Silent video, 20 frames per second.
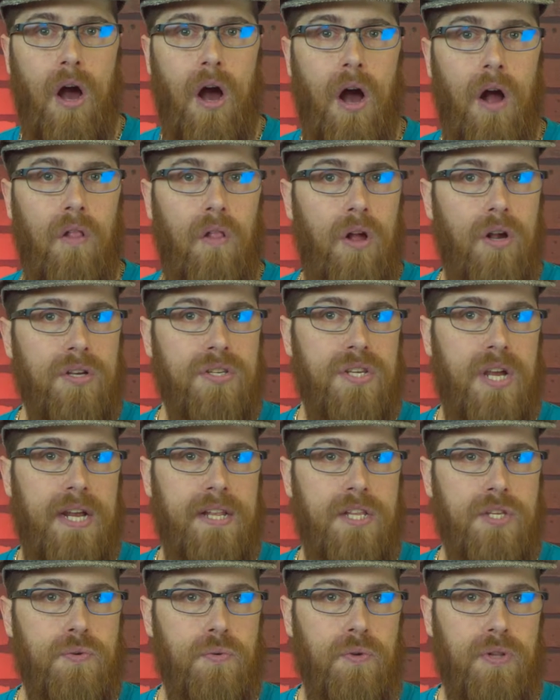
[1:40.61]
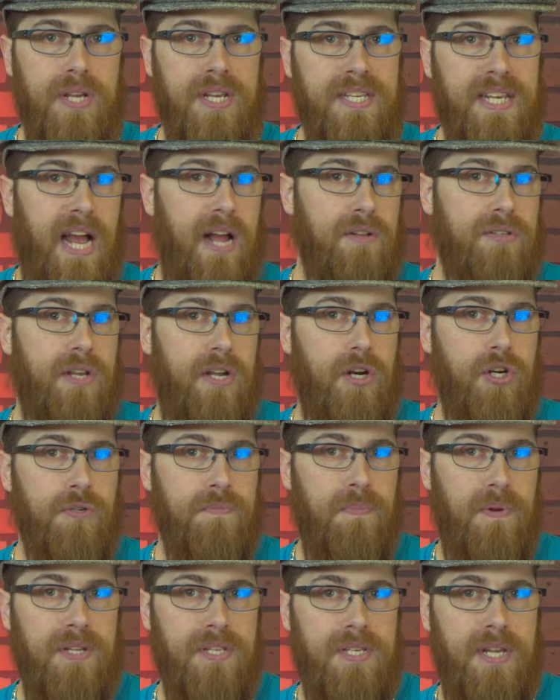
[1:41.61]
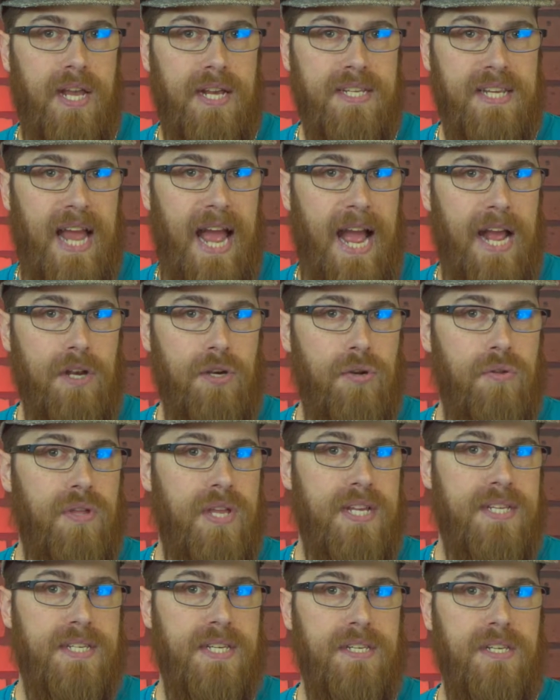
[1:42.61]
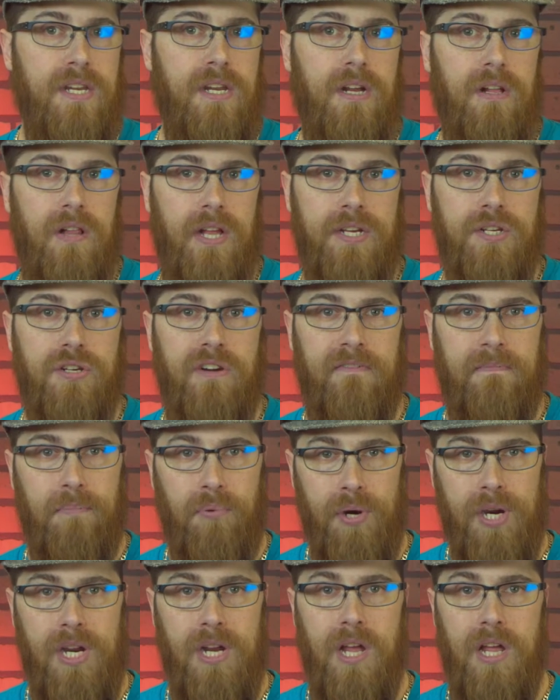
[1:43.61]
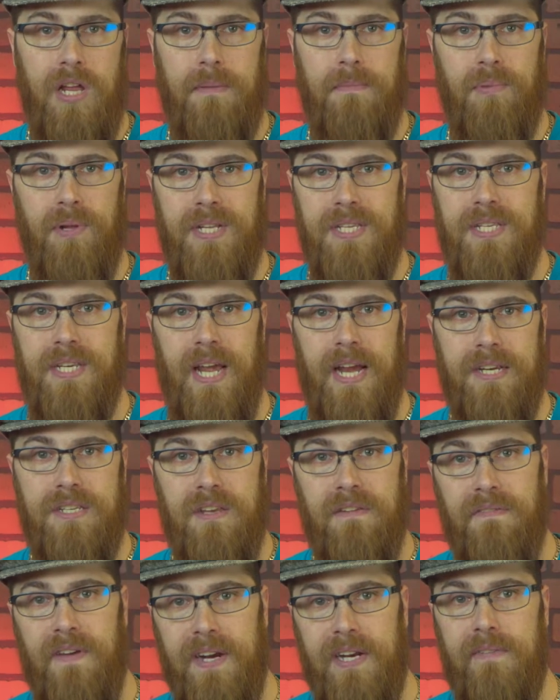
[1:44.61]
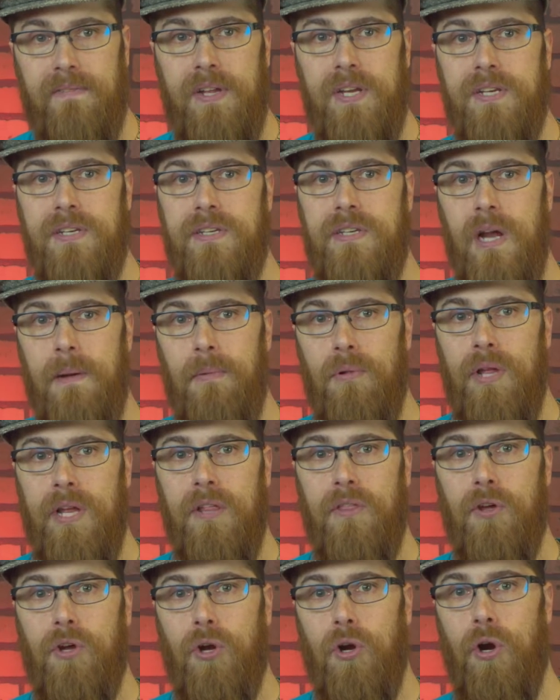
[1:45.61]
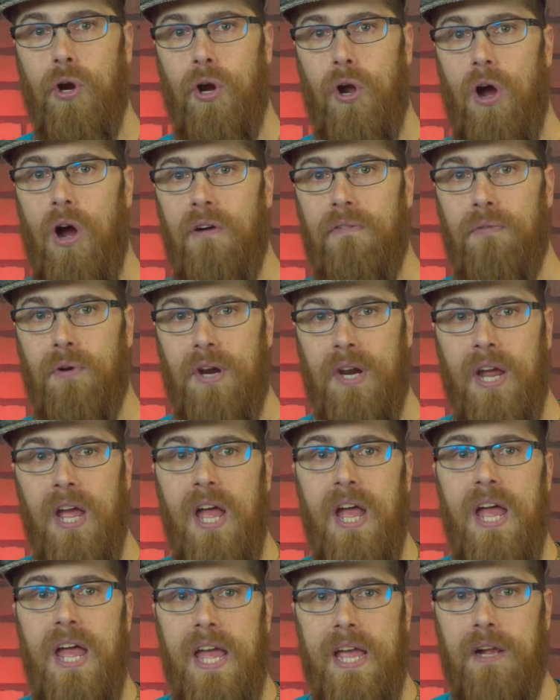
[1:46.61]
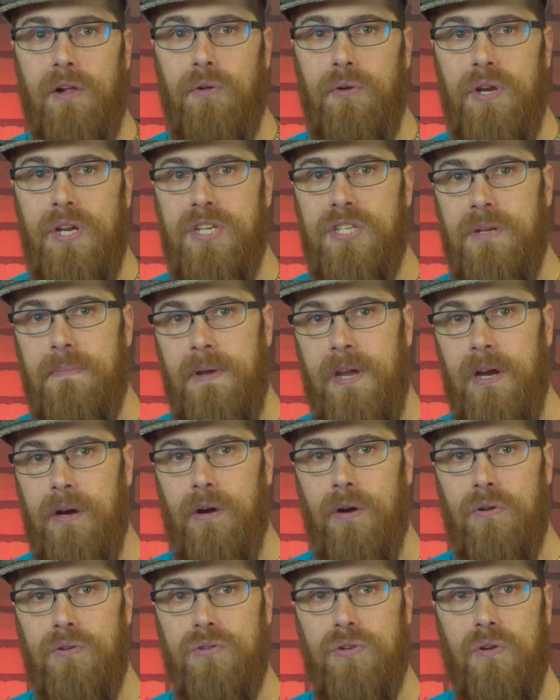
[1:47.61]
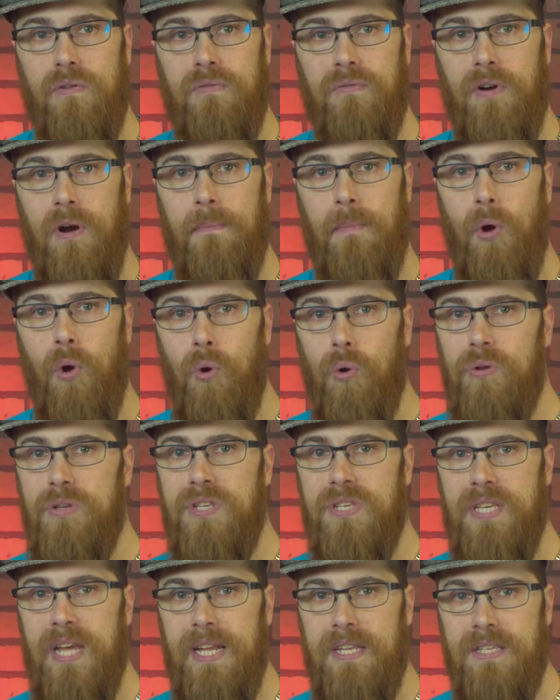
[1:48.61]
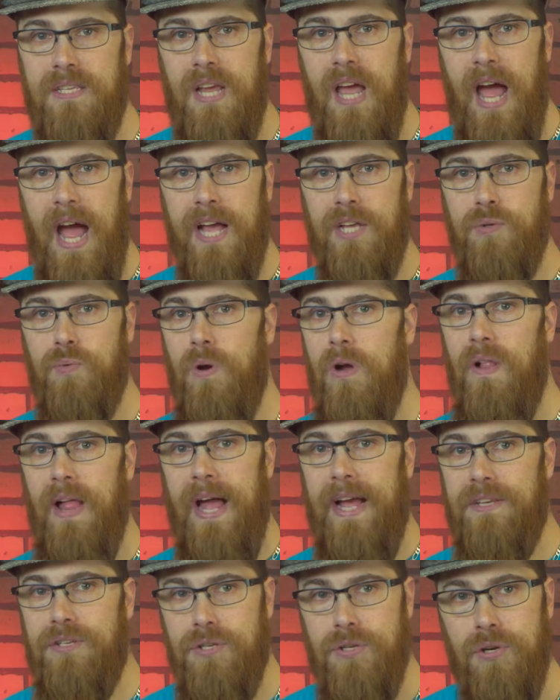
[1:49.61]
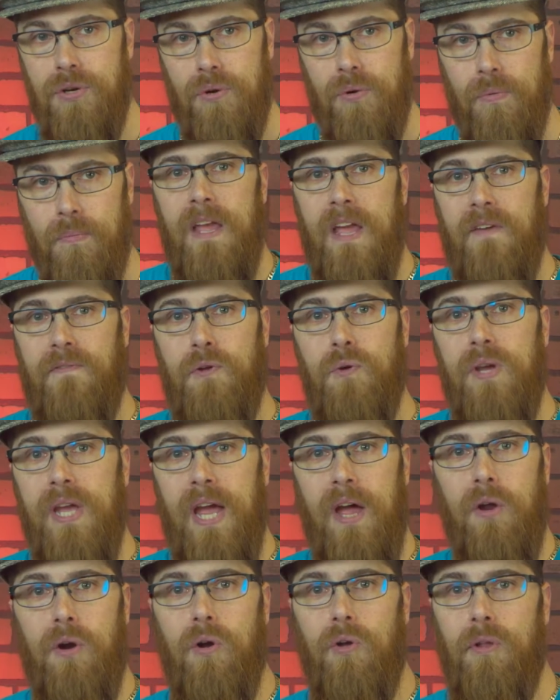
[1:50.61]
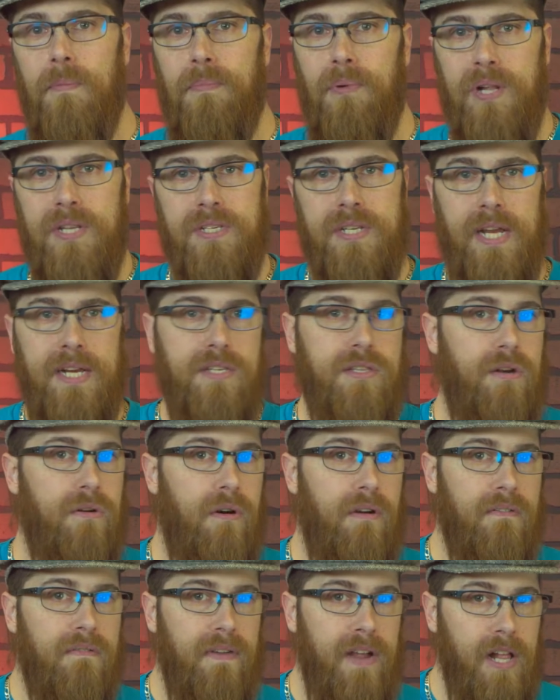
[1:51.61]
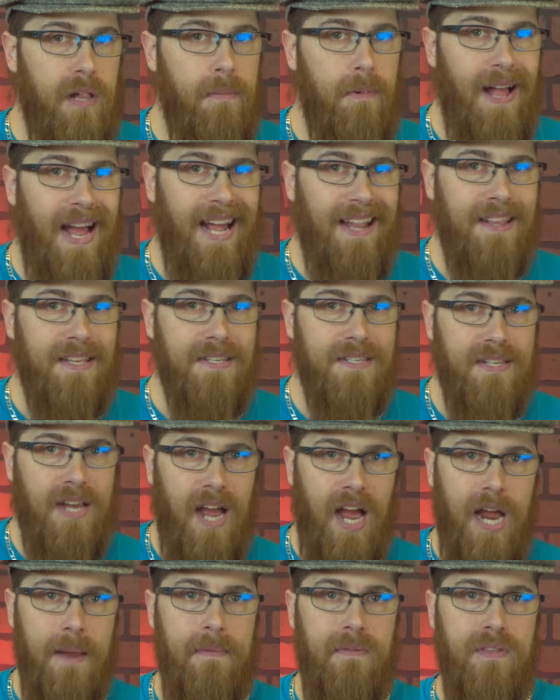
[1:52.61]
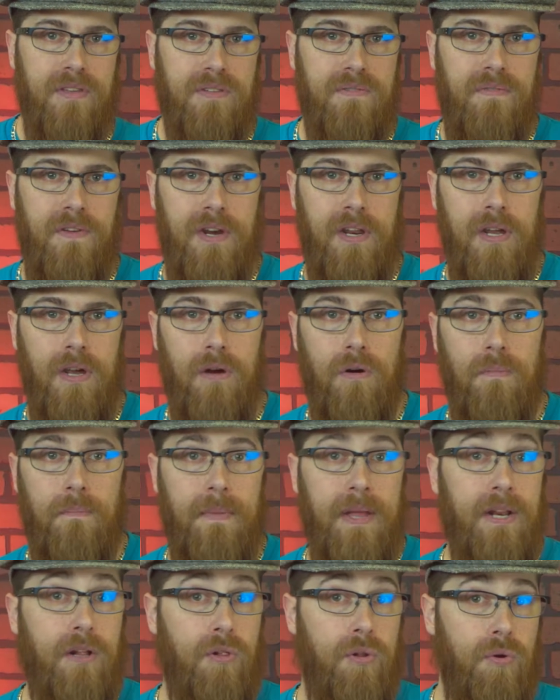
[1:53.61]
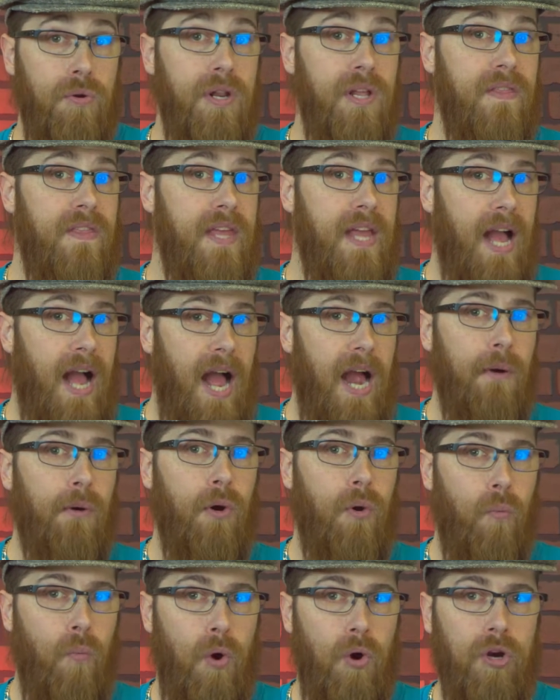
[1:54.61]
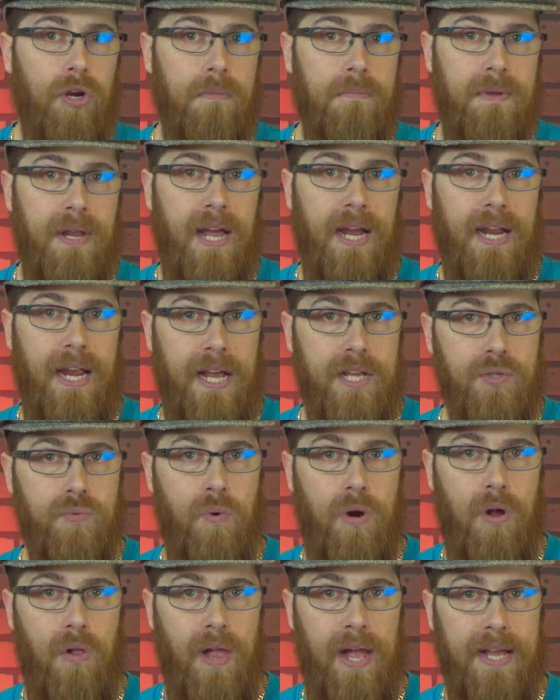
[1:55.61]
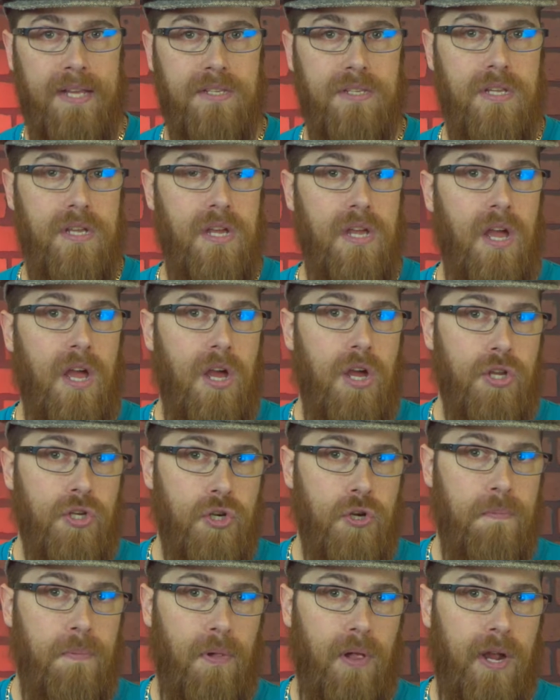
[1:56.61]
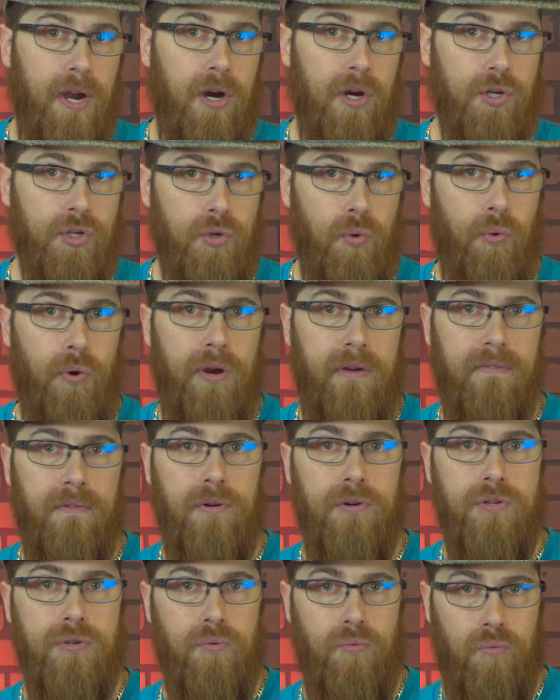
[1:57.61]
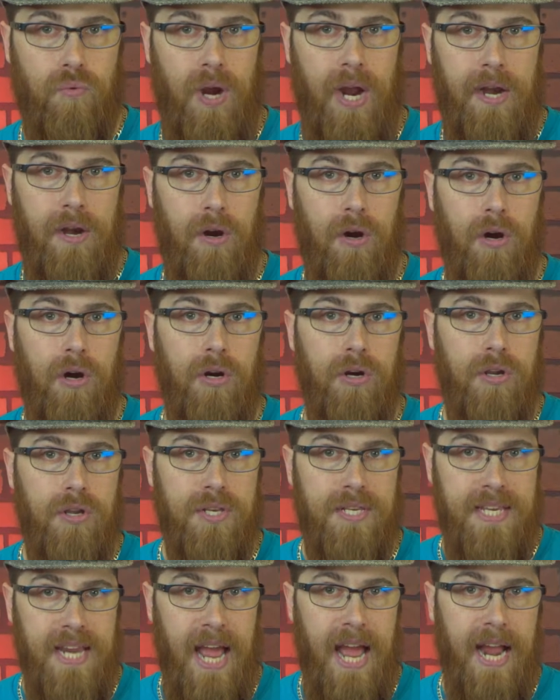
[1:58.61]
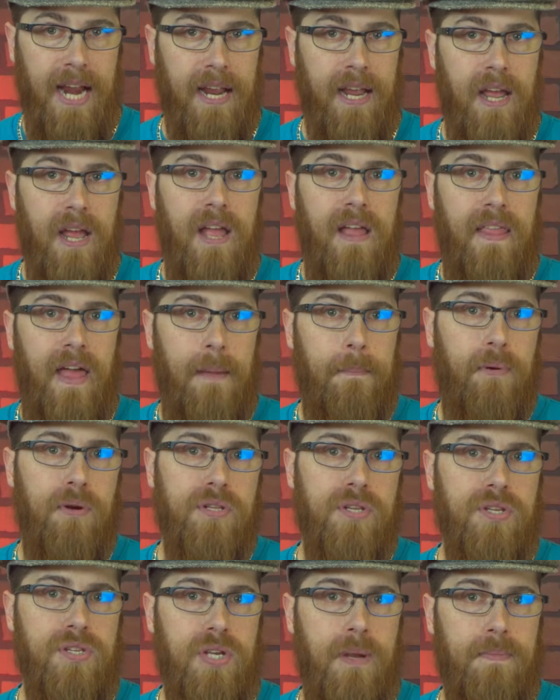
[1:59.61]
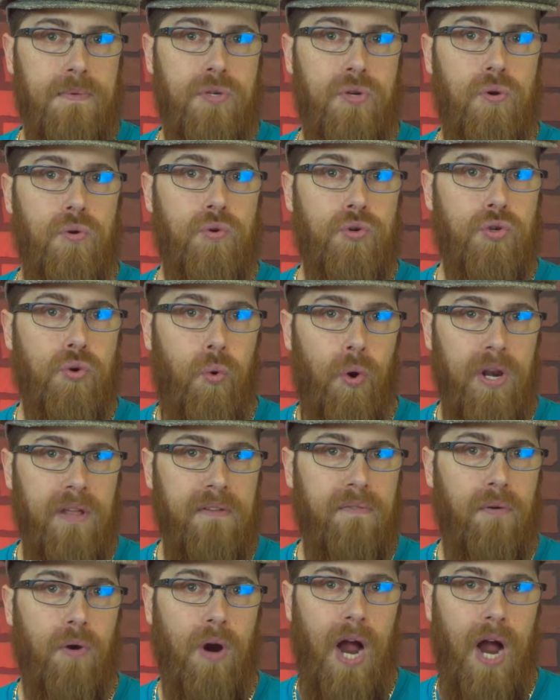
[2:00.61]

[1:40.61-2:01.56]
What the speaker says: Alongside this release, Outsider's Blitz decks add to the existing collection of pre-con Blitz decks, effectively doubling the current offering, including some heroes from old sets as well as new. If you count all the Blitz decks that are available at this time of this video, including the Ira Welcome deck as well as the two-player Dory vs. Reinar deck, that puts us up to 24